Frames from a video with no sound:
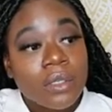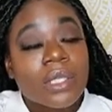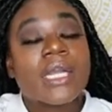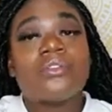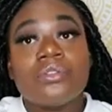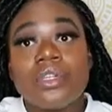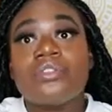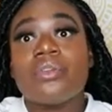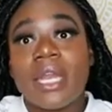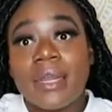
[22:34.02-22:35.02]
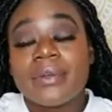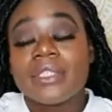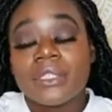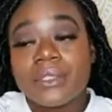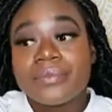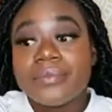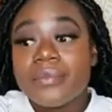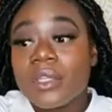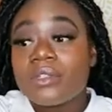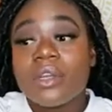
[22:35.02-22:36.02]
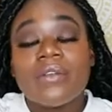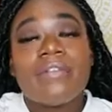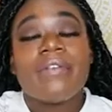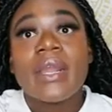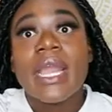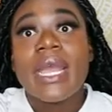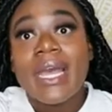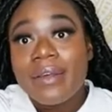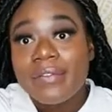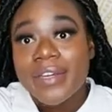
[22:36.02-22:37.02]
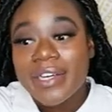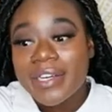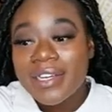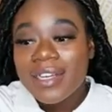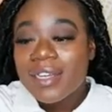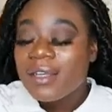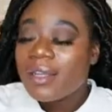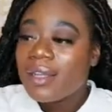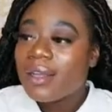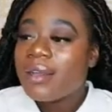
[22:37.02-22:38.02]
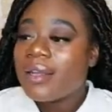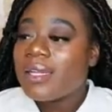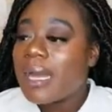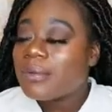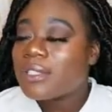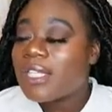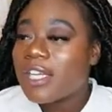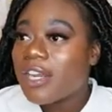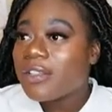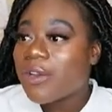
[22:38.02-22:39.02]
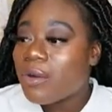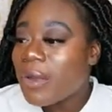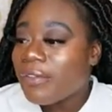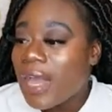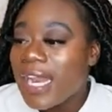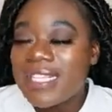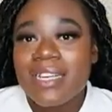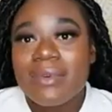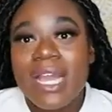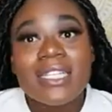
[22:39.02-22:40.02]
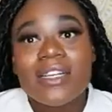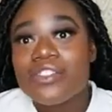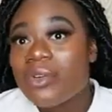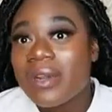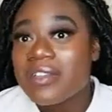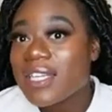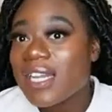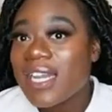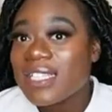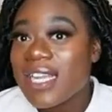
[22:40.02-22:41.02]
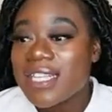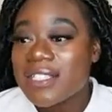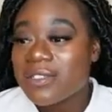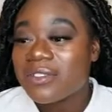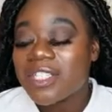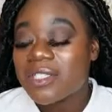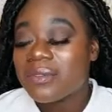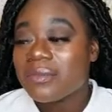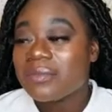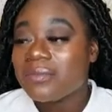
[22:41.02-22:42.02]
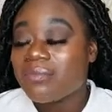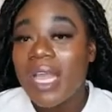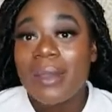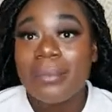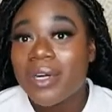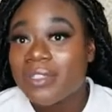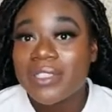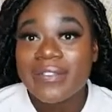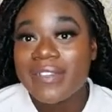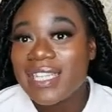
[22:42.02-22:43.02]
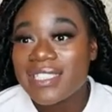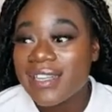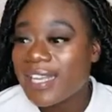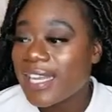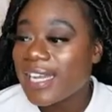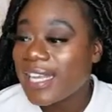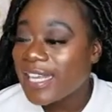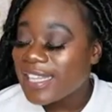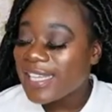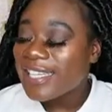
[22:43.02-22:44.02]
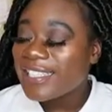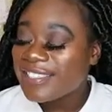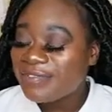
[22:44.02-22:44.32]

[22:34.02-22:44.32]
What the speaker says: Yeah, 2 to 3 hours. Took forever. And I was in there alone. I didn't tell no one I was getting that tattoo. Just my impulsiveness again kicked in.